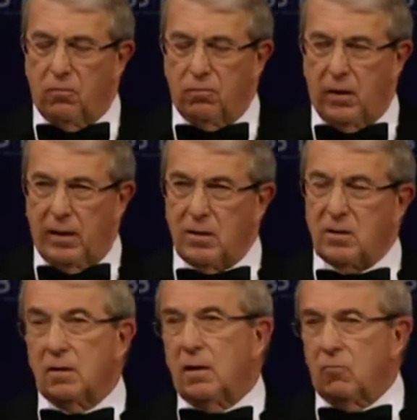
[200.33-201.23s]

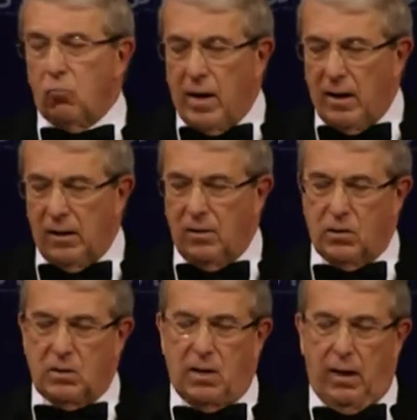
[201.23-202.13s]
face and rarely in
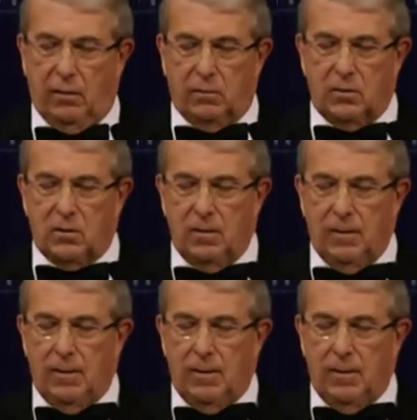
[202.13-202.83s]
the sails,